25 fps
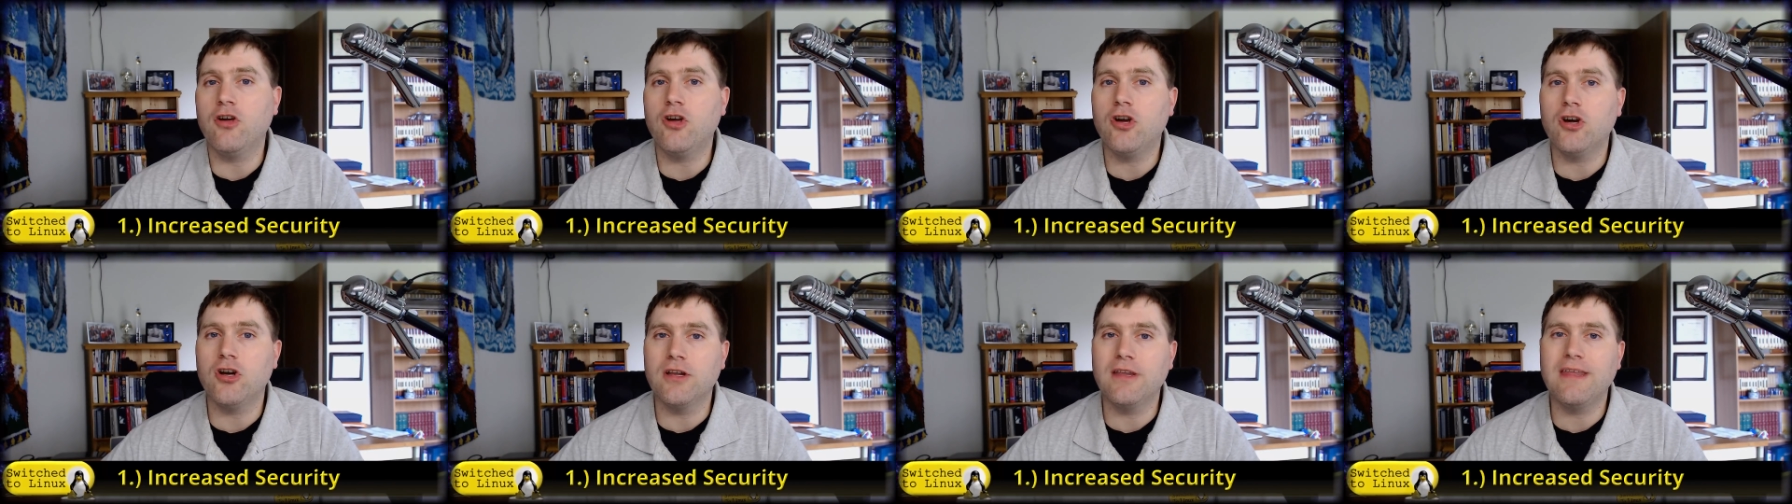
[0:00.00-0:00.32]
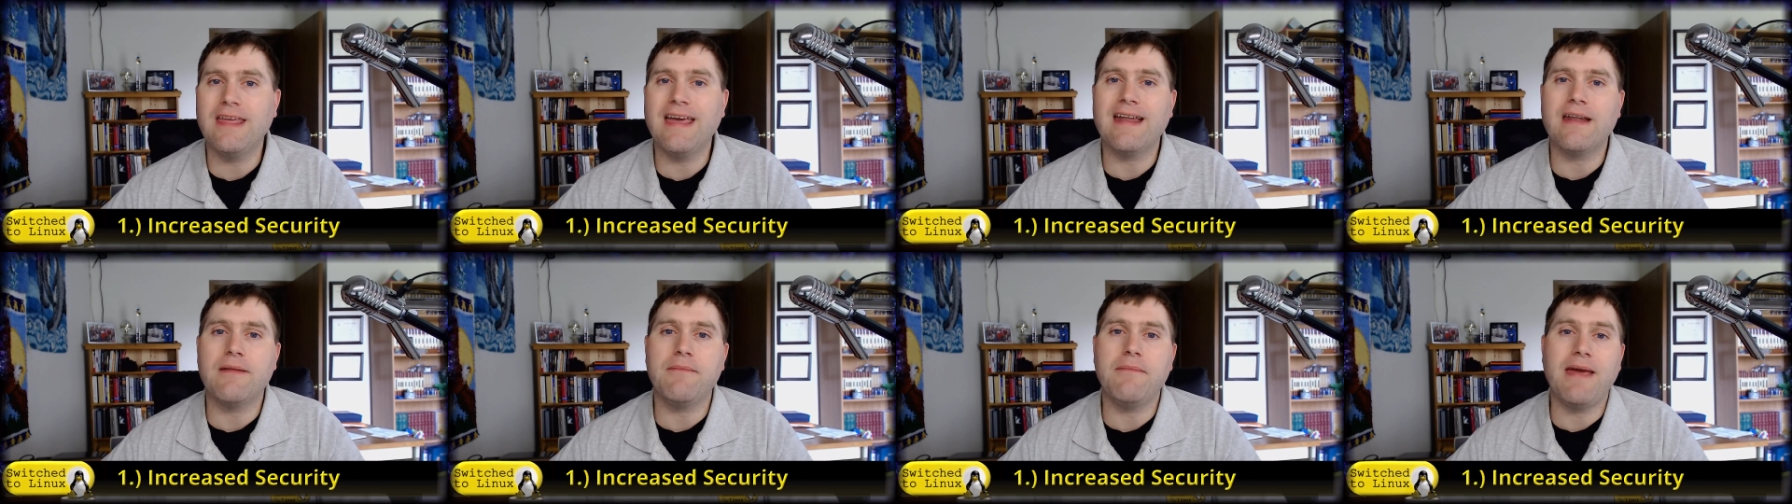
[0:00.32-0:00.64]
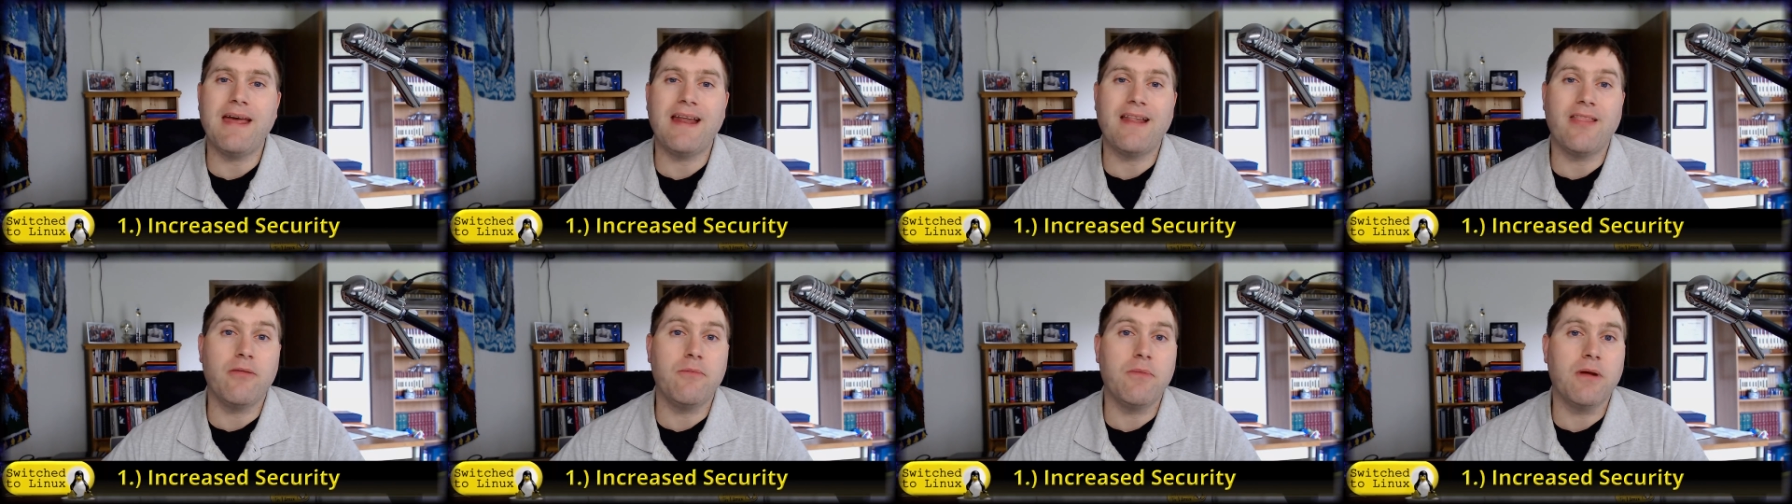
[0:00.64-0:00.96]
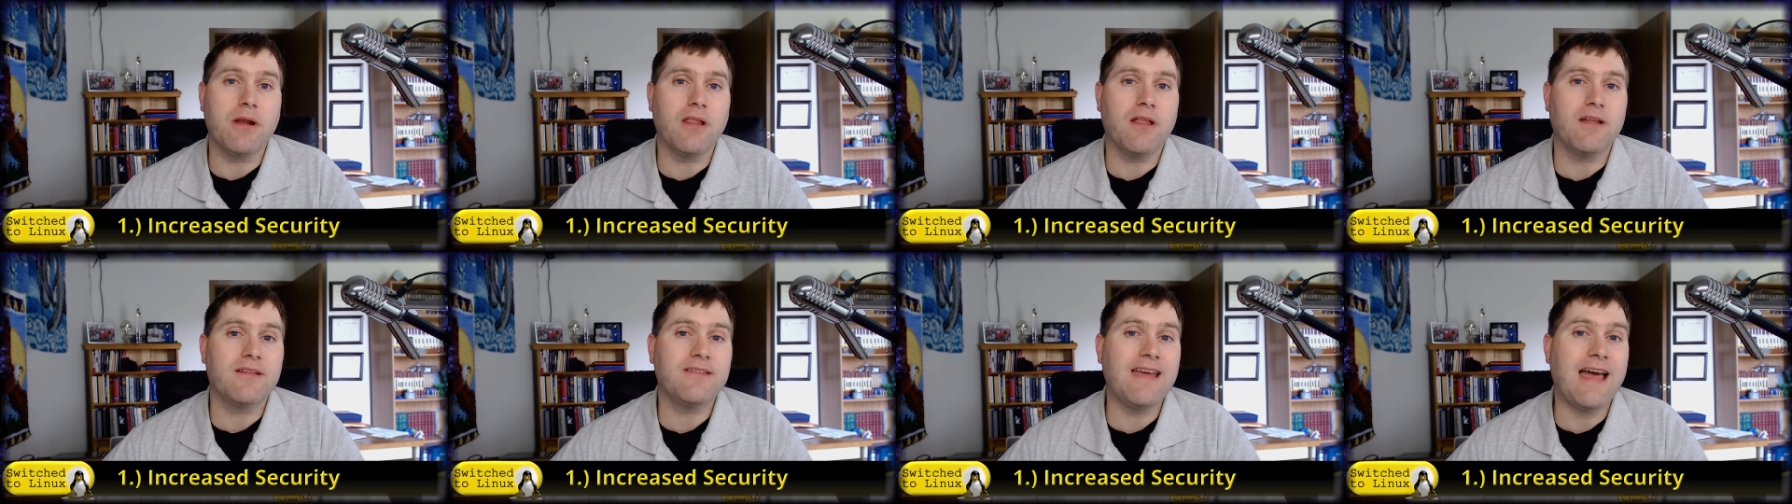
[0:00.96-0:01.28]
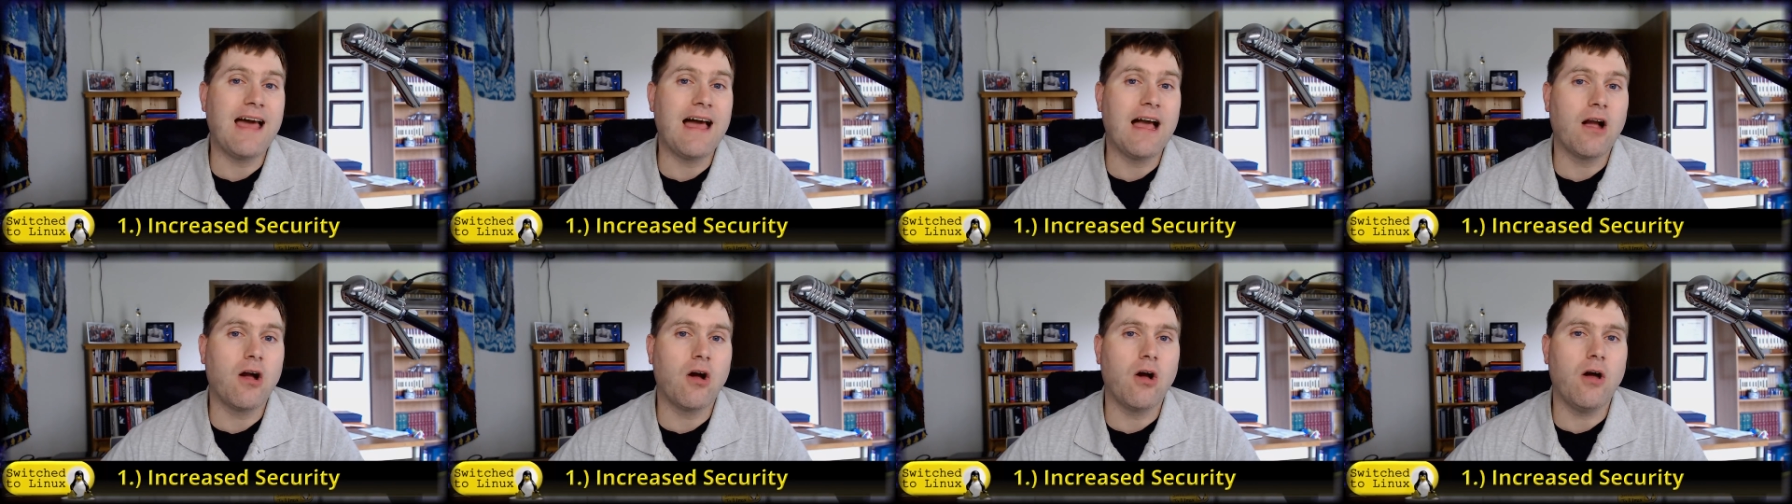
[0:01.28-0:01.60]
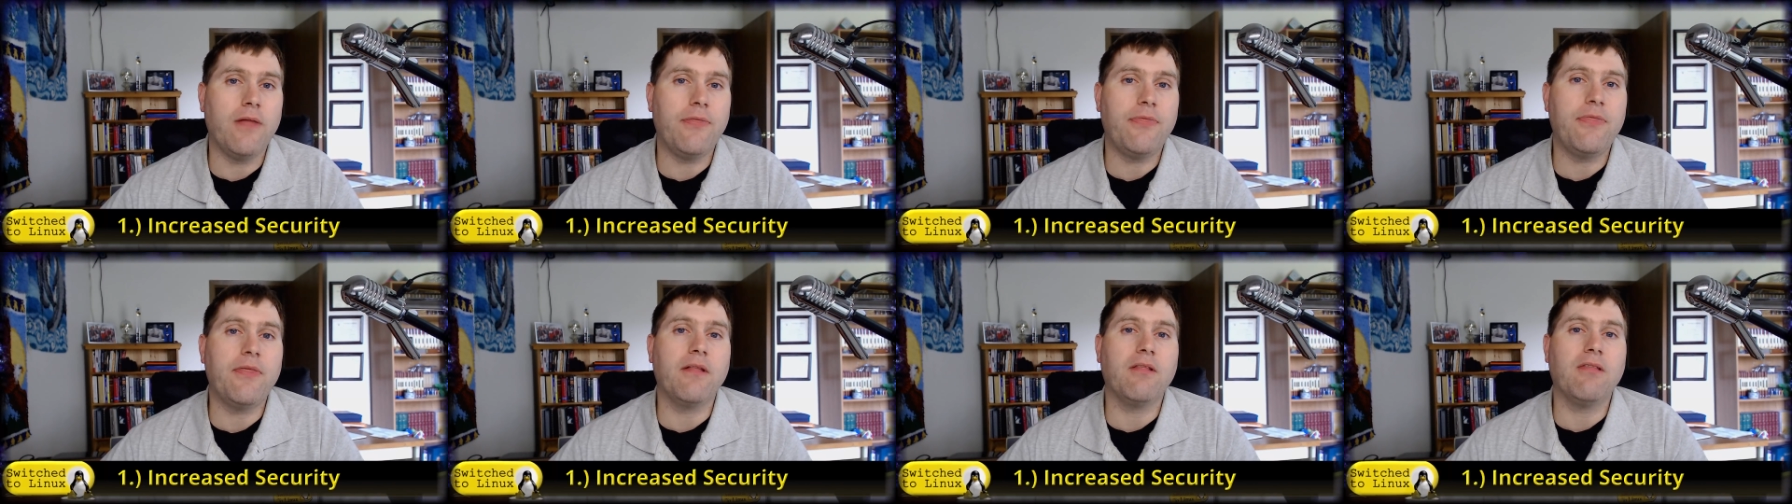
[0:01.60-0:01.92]
you could get a man-in-the-middle attack
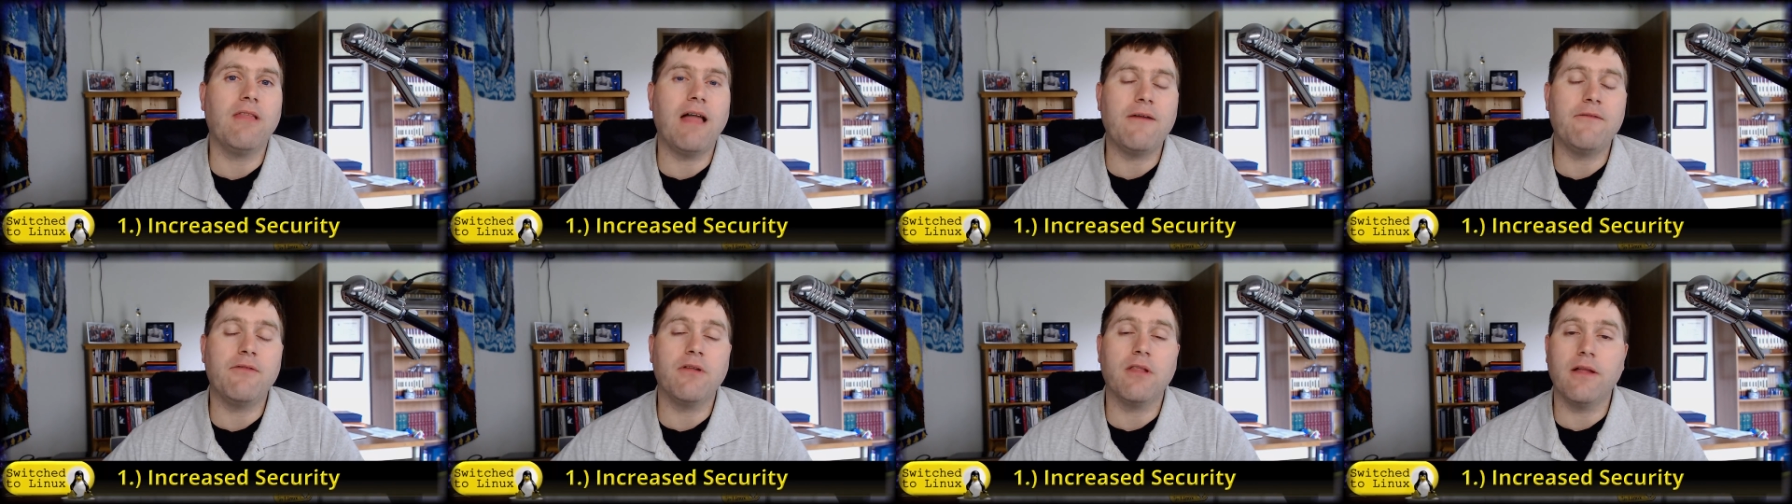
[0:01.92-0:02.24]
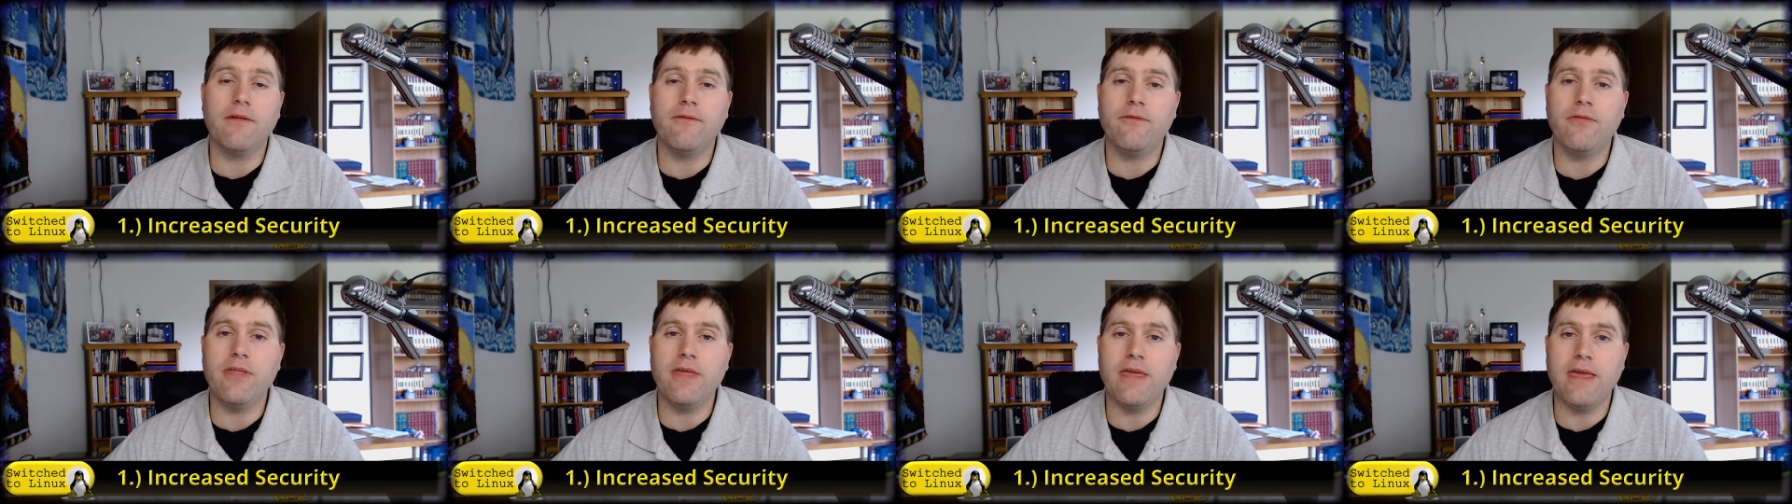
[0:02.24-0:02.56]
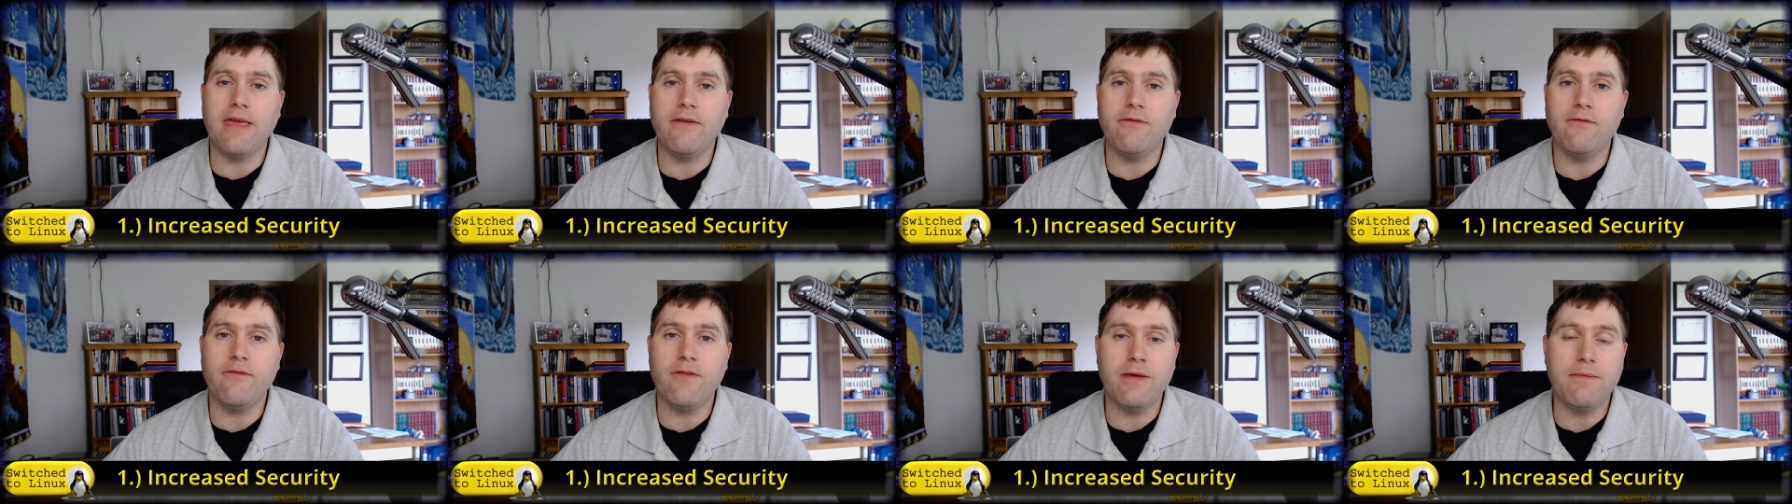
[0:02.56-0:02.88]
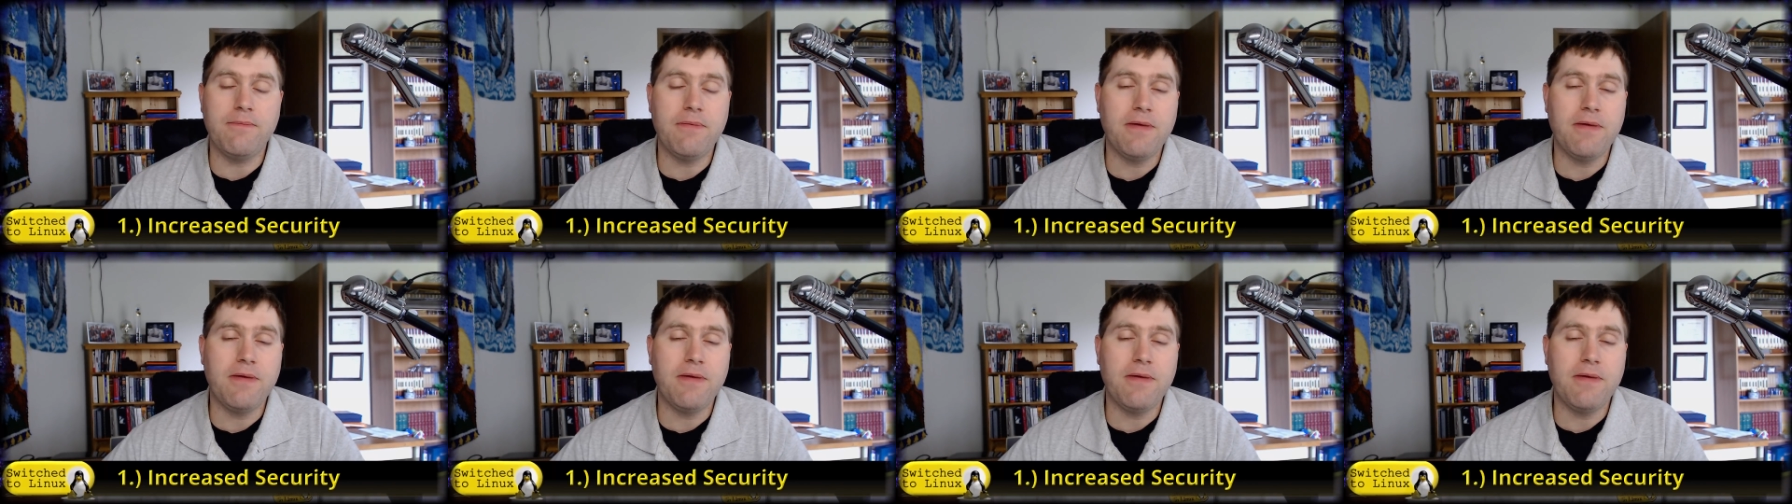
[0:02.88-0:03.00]
at the level of the